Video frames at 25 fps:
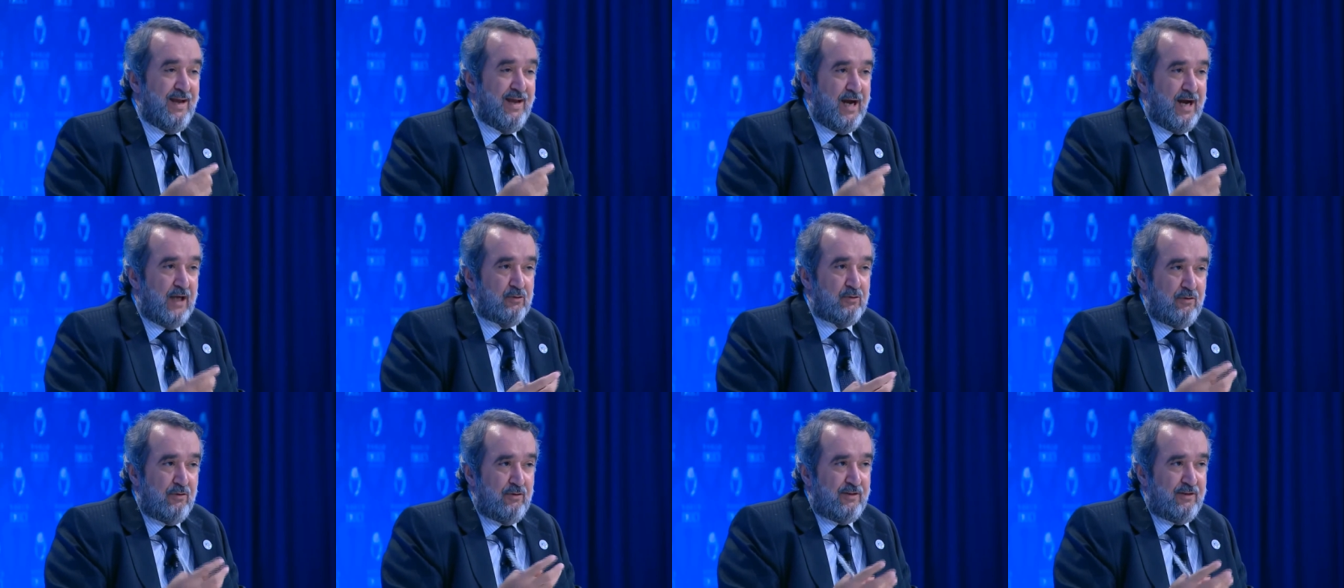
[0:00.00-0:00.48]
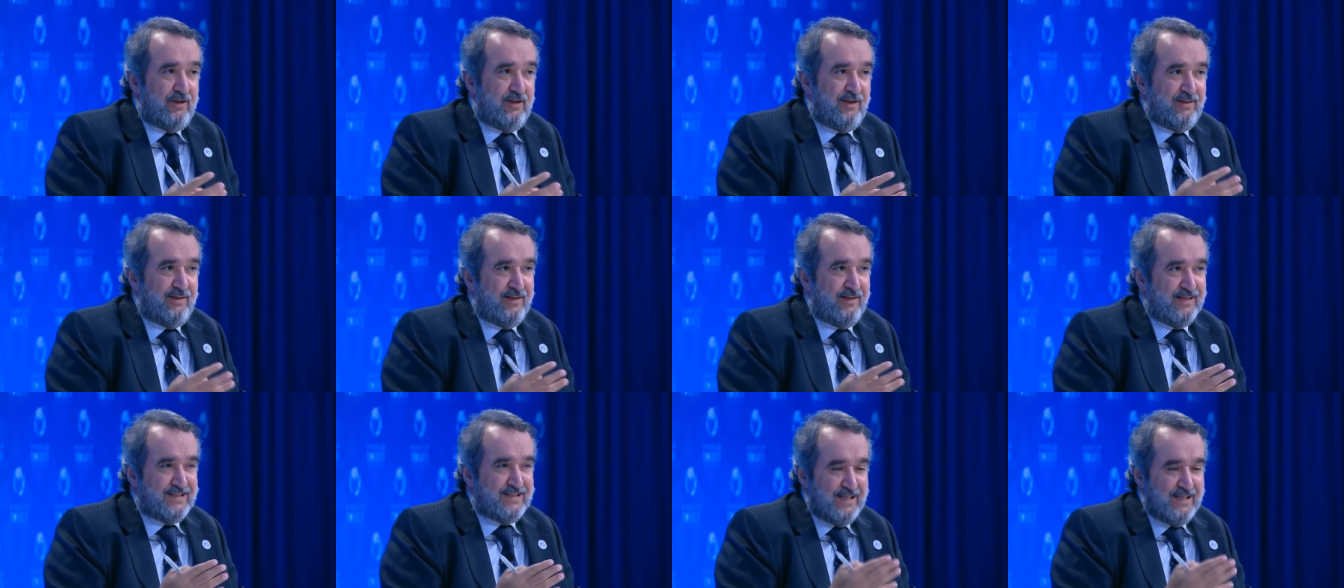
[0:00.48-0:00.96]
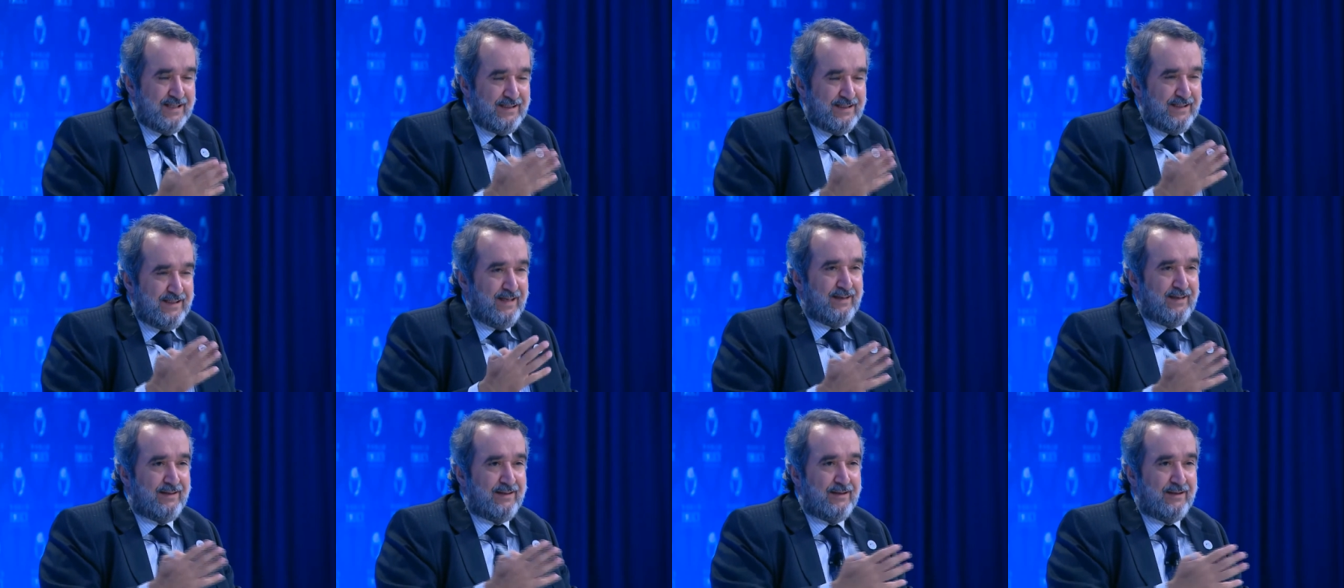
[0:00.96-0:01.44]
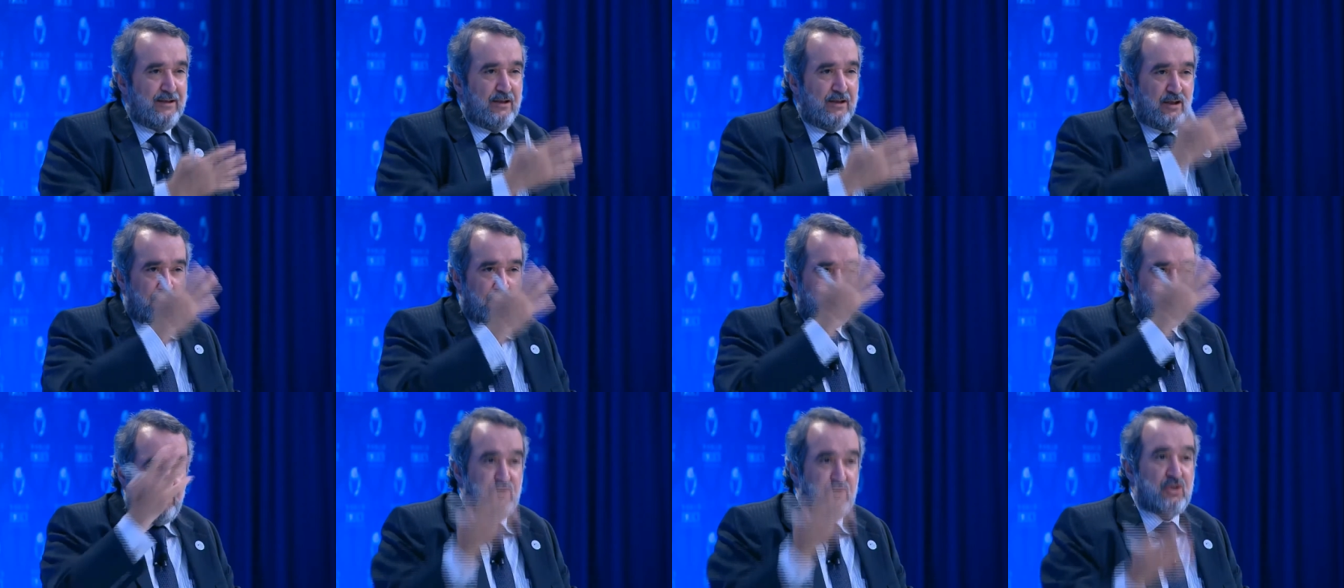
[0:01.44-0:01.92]
I don't think there is a real clear
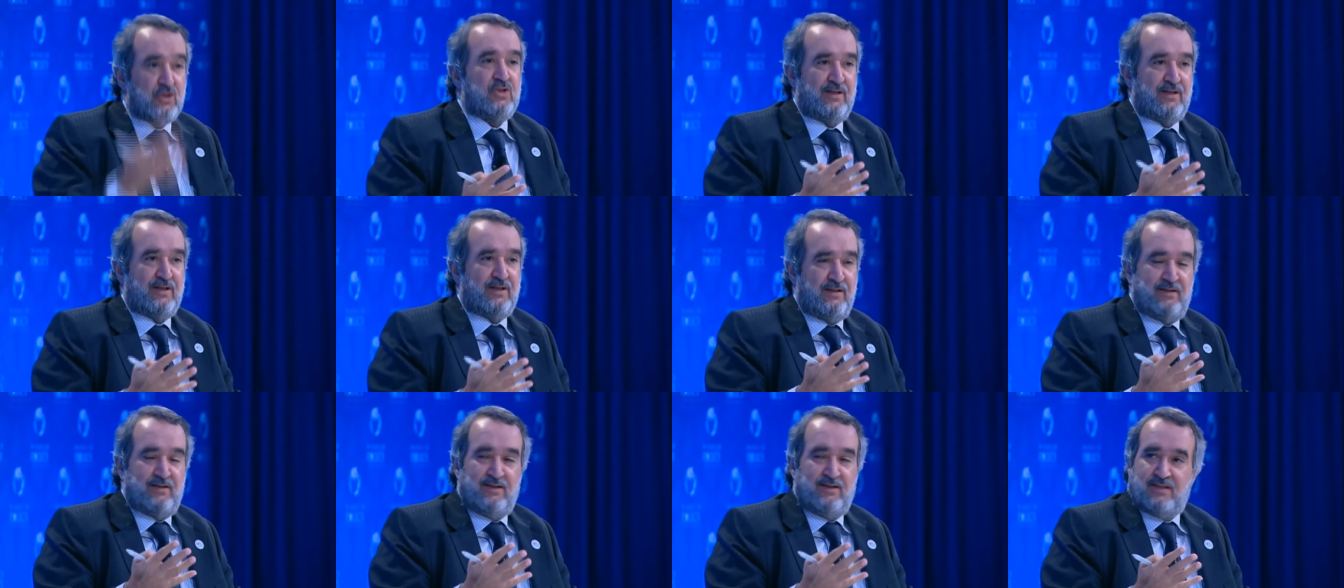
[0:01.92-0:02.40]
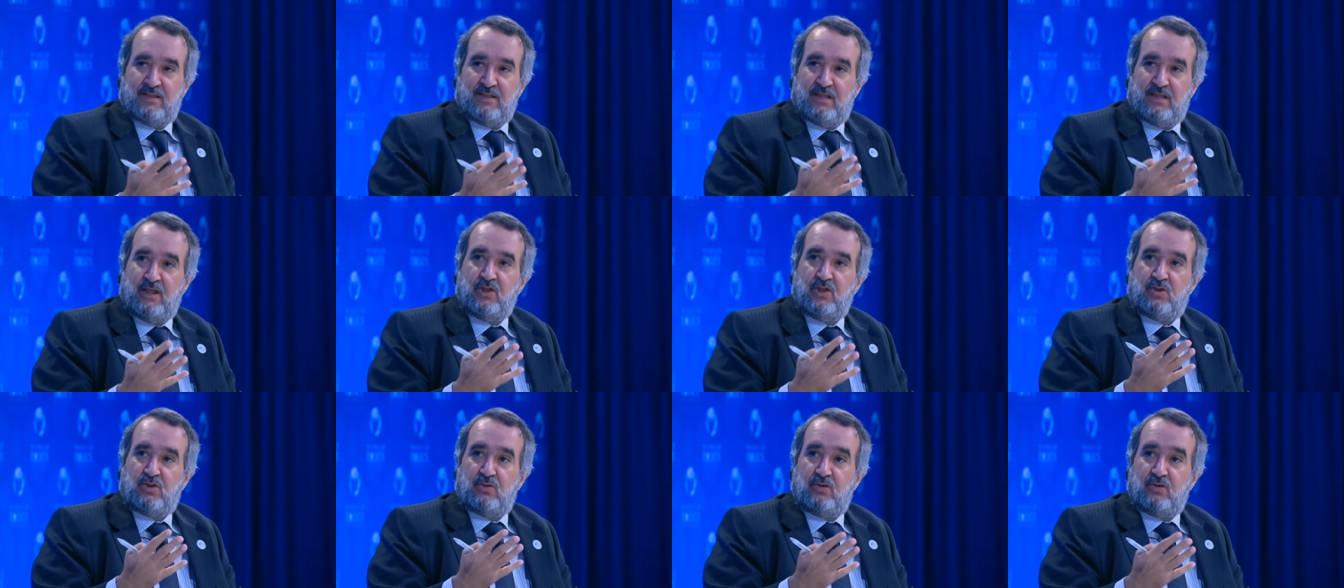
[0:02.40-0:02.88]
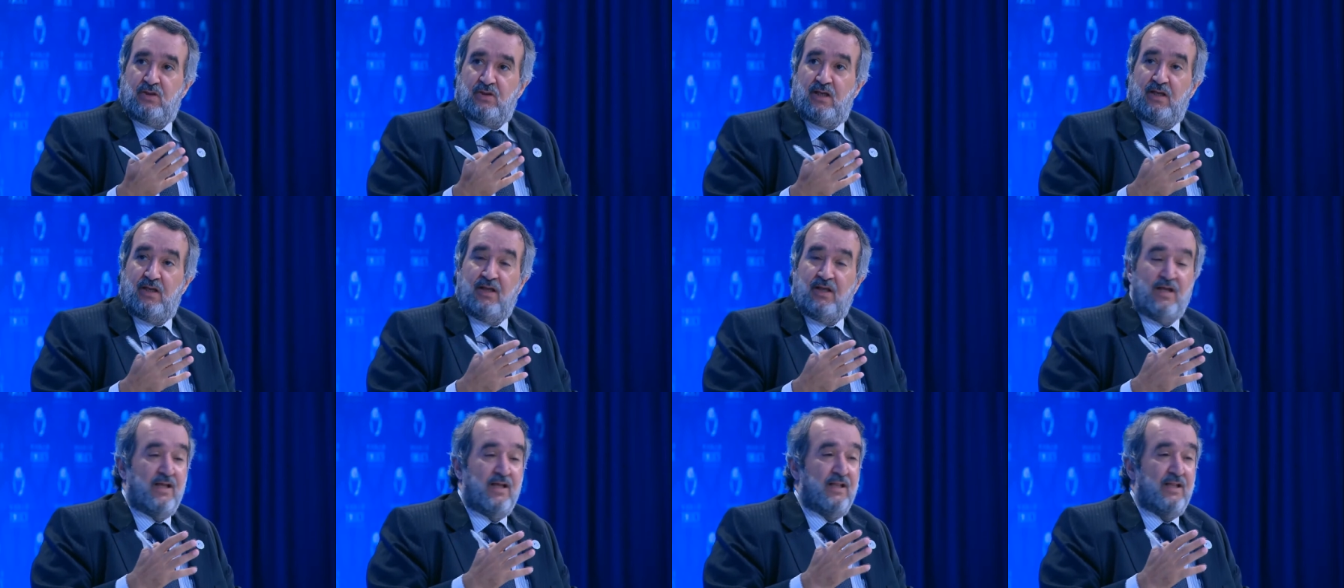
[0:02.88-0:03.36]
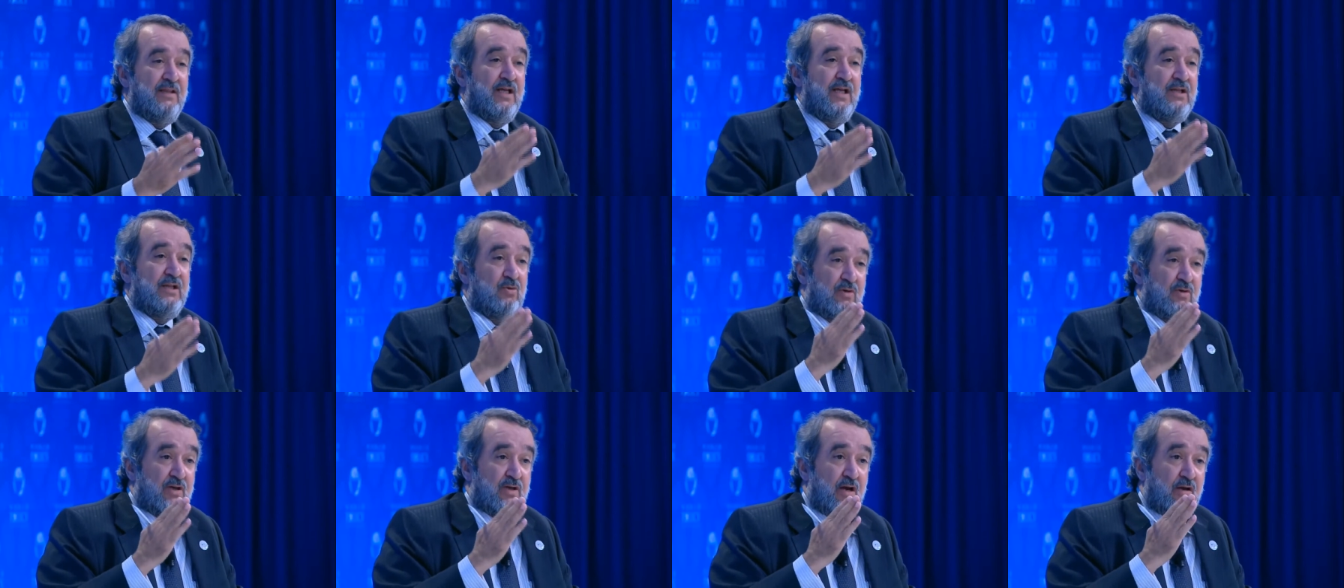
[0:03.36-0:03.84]
picture at this stage today
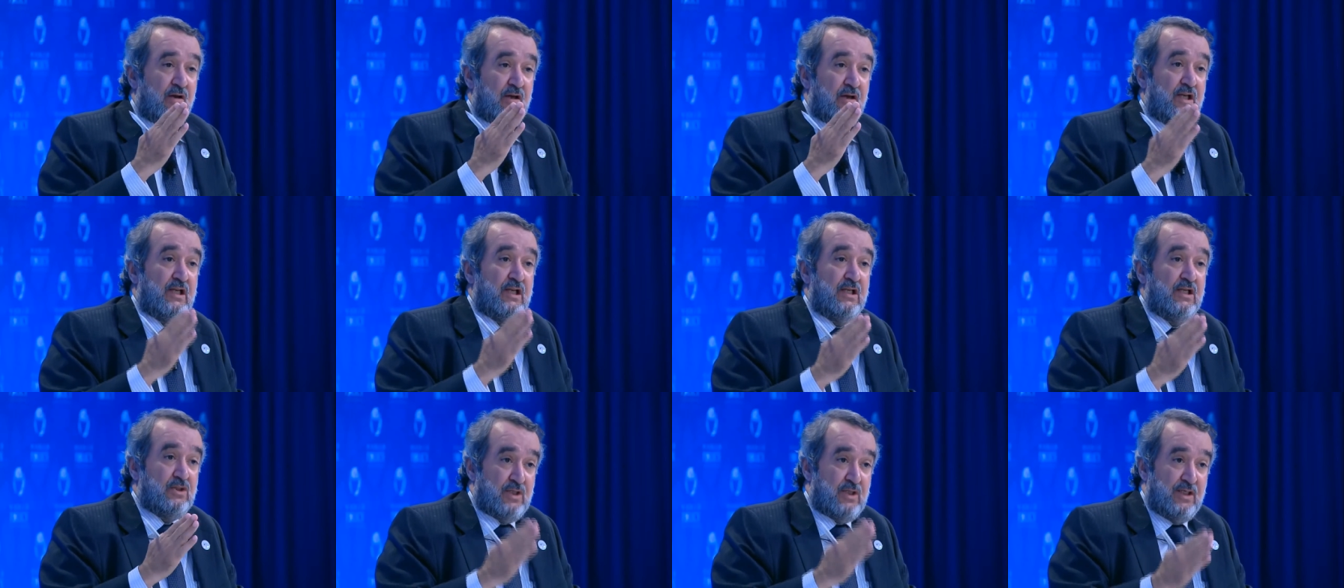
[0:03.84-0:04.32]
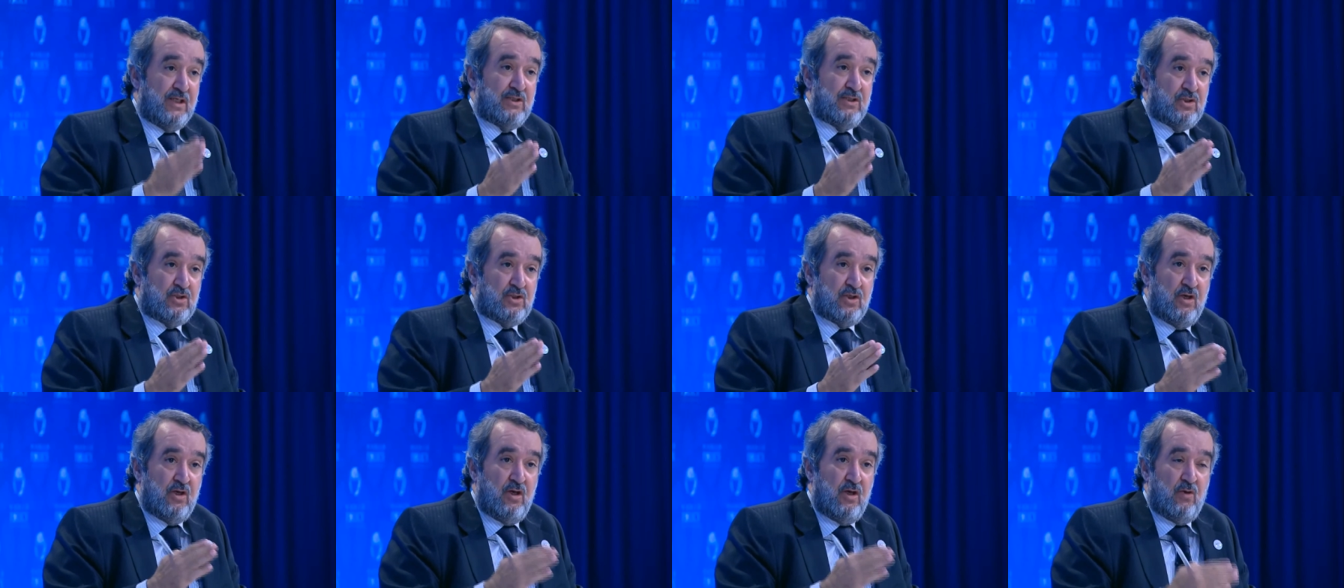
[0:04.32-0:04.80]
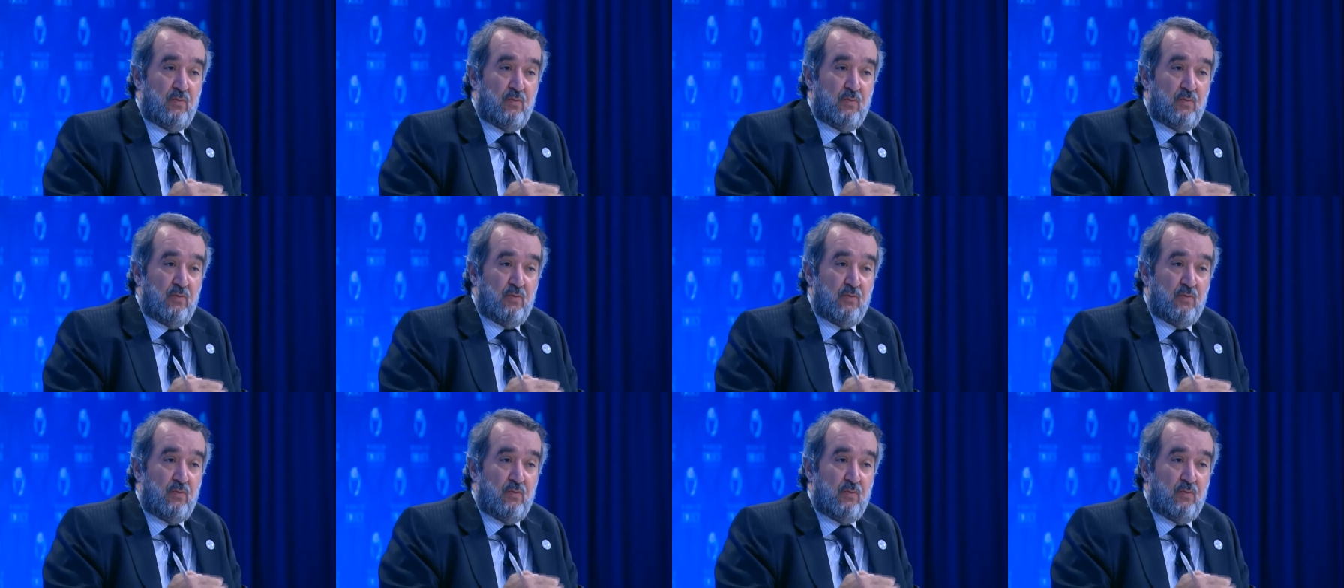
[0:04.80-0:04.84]
that you can really judge